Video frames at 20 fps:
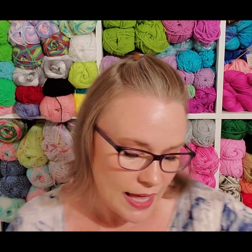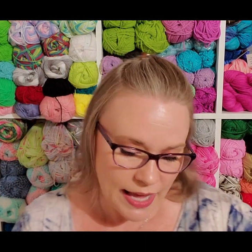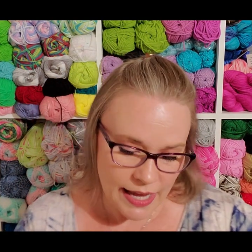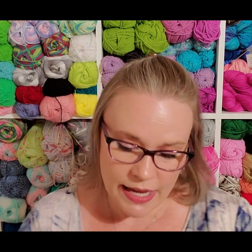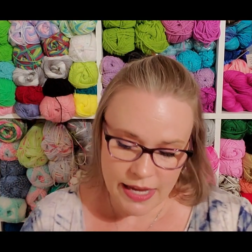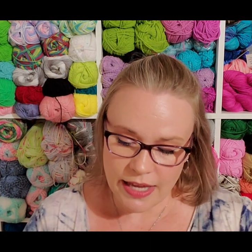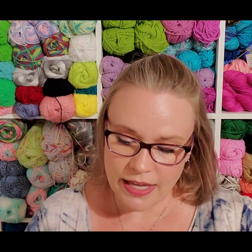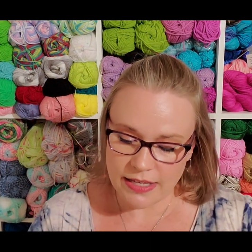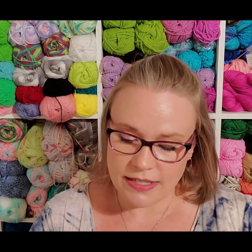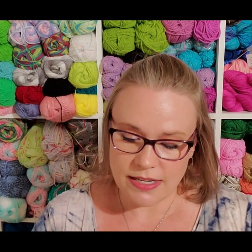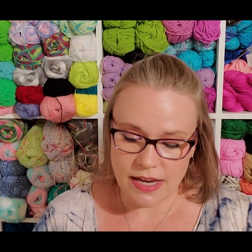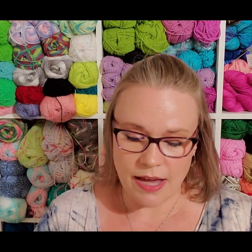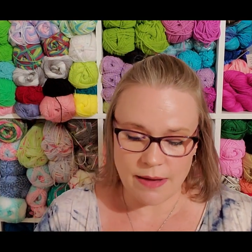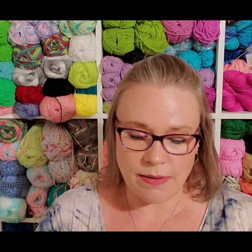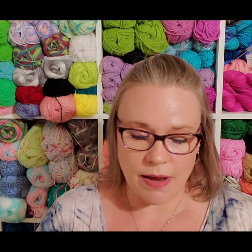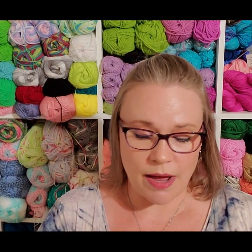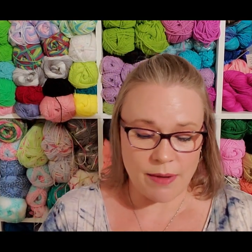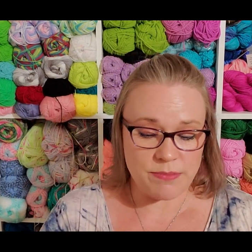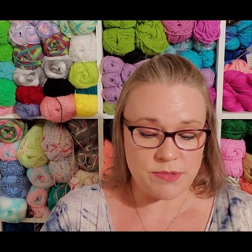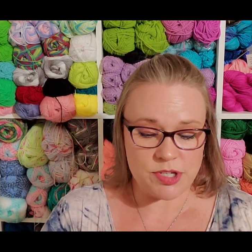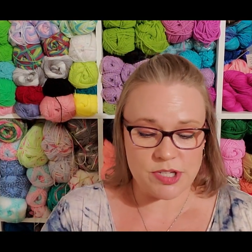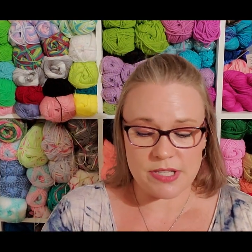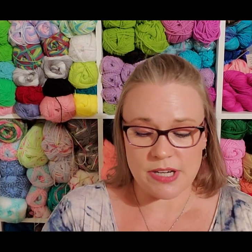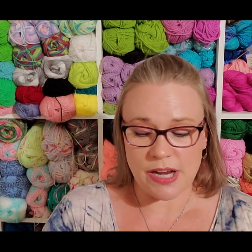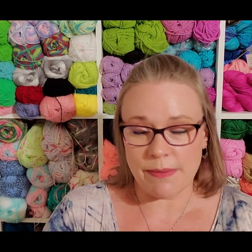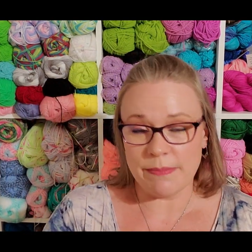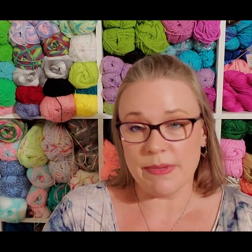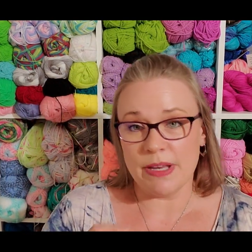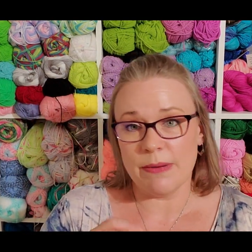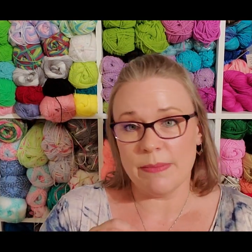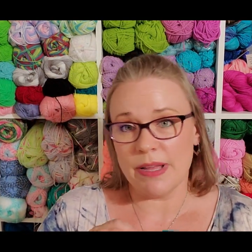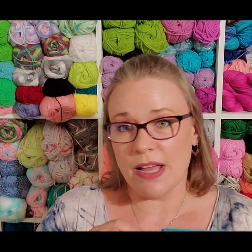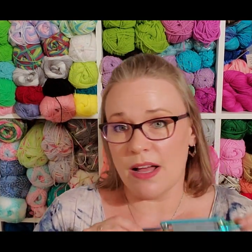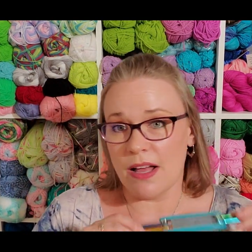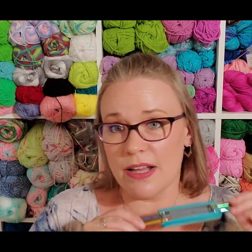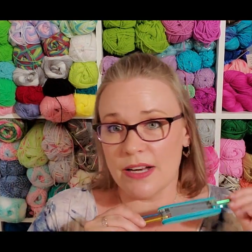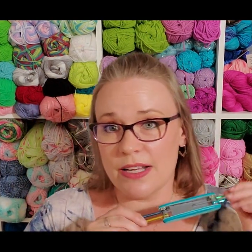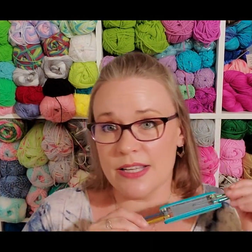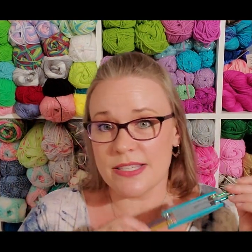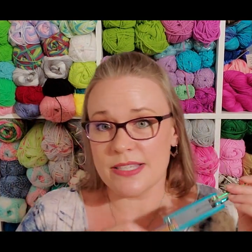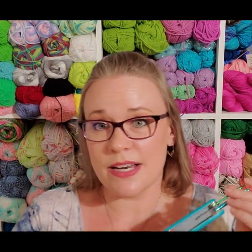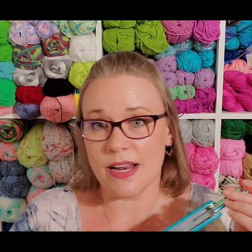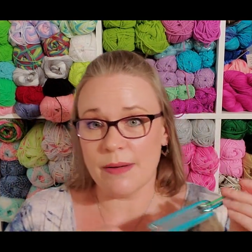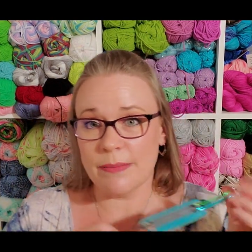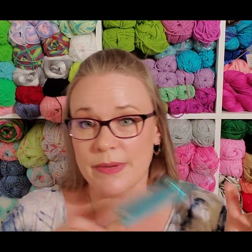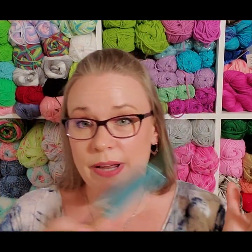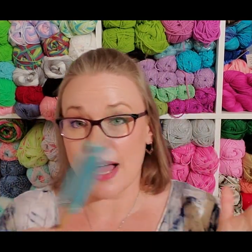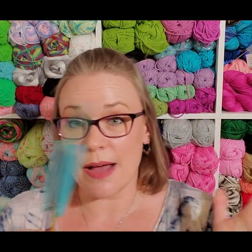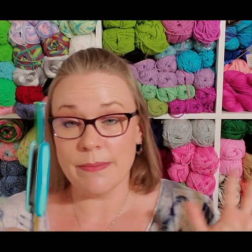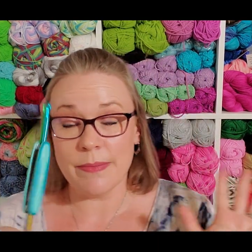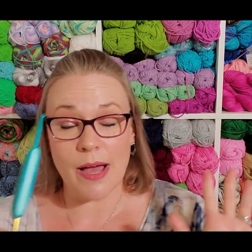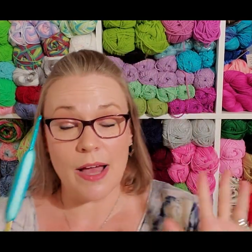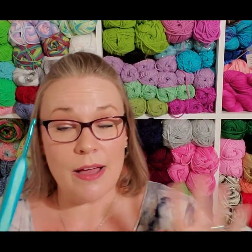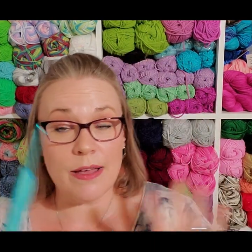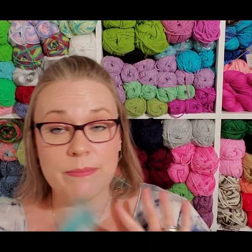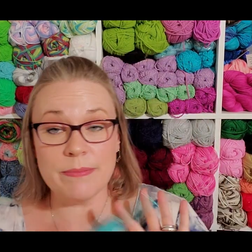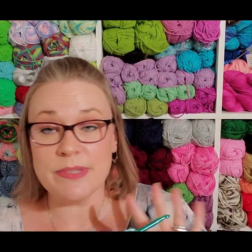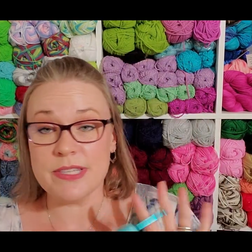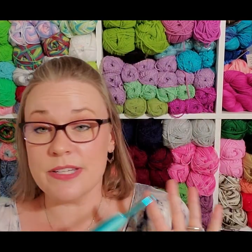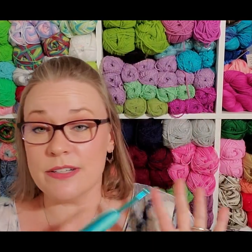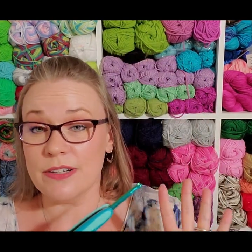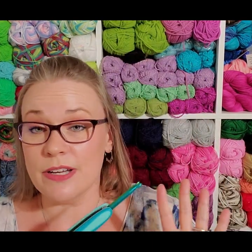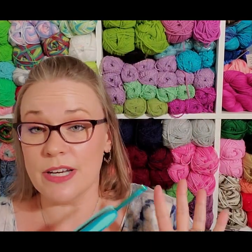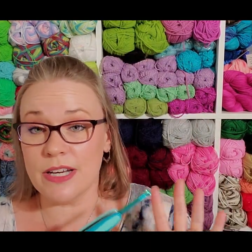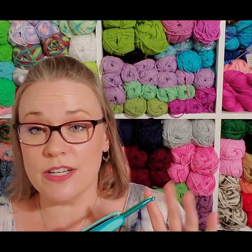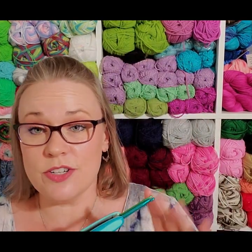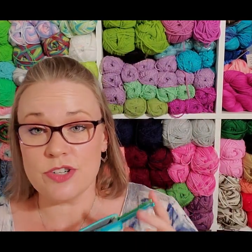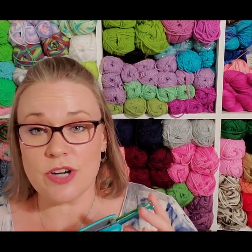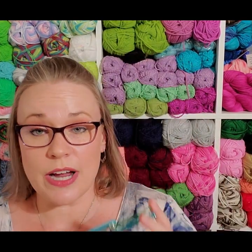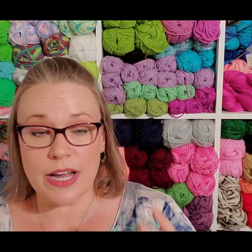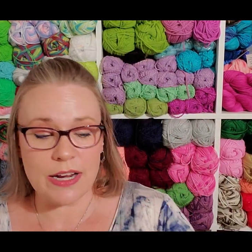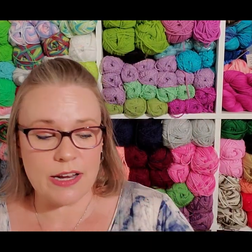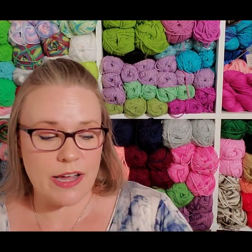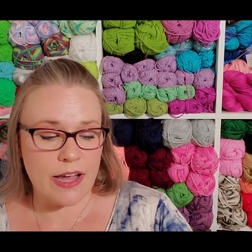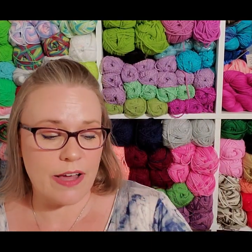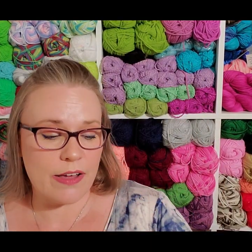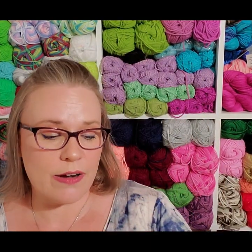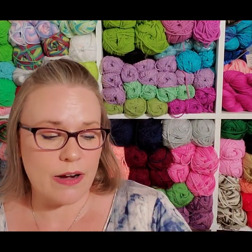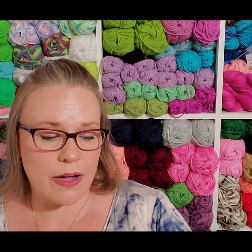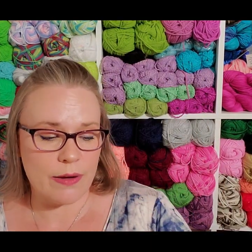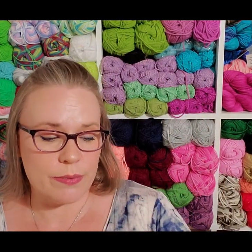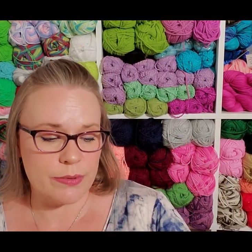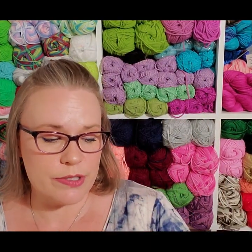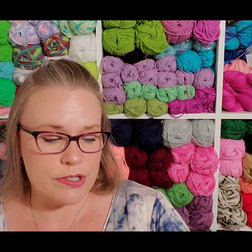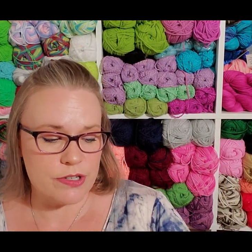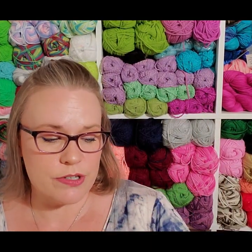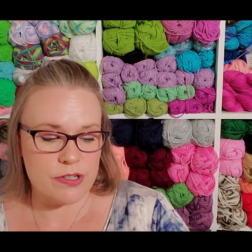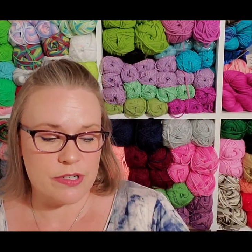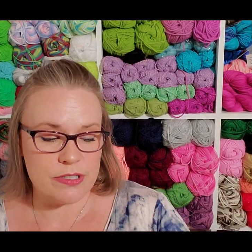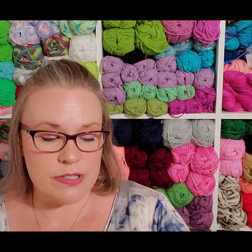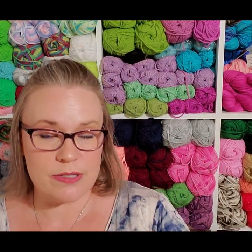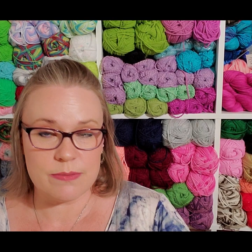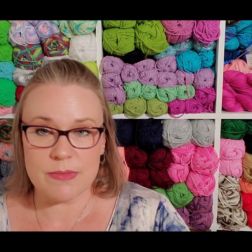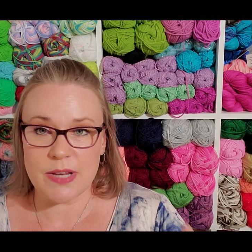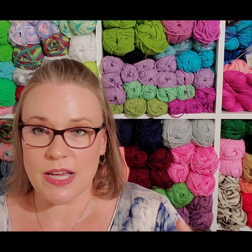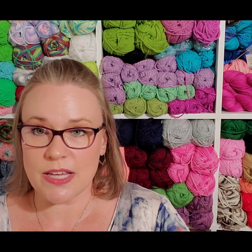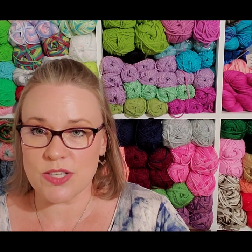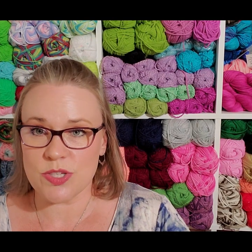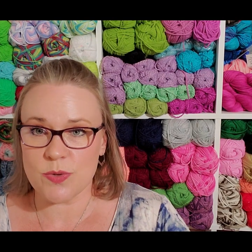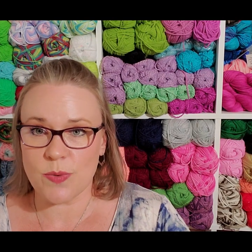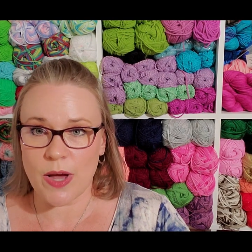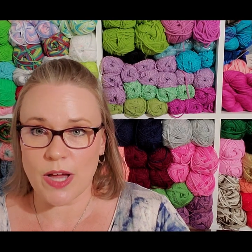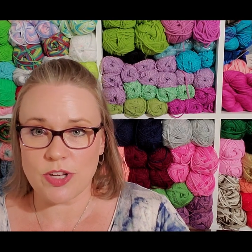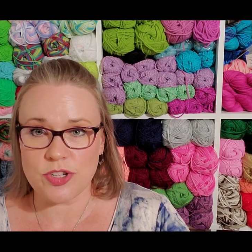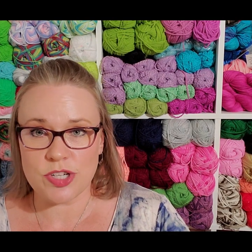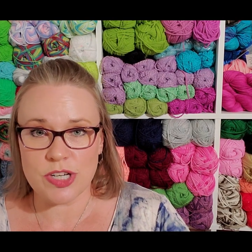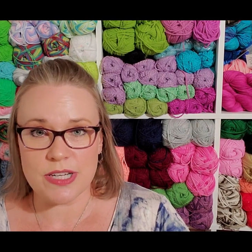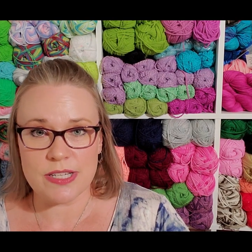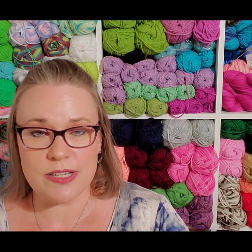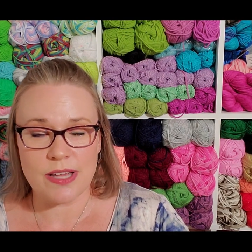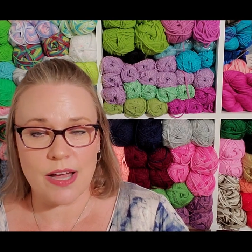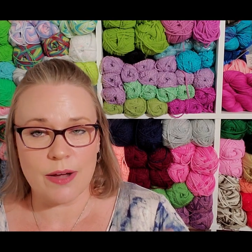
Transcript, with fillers: And I, I'm just, I'm going to be honest. Um, I'm, I'm still going to try it out. I will do some test swatching.